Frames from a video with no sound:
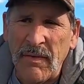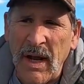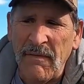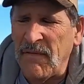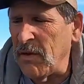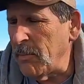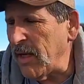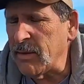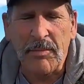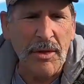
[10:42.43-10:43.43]
I've got filled
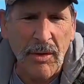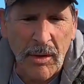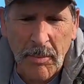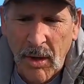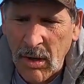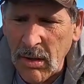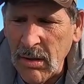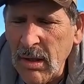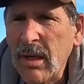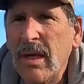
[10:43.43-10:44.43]
back up 200 bar,
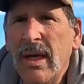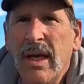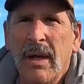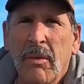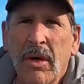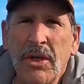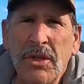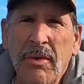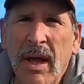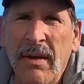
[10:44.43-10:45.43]
and we're going to
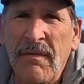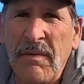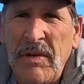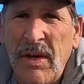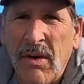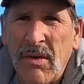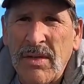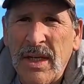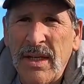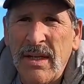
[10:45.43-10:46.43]
shoot out at 50
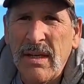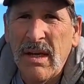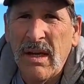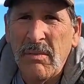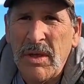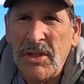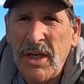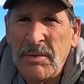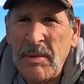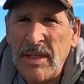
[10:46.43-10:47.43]
yards and with the
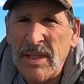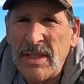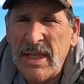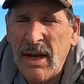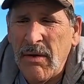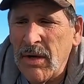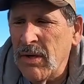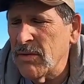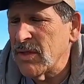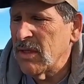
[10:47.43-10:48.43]
JSBs and see how it
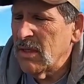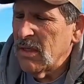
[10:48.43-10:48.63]
goes.